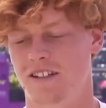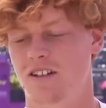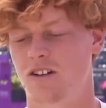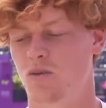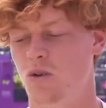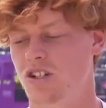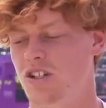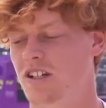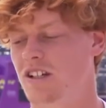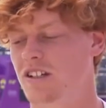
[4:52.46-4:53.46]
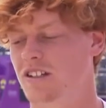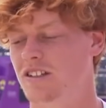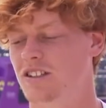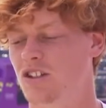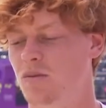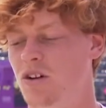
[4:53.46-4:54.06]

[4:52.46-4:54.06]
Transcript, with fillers: you know, watching some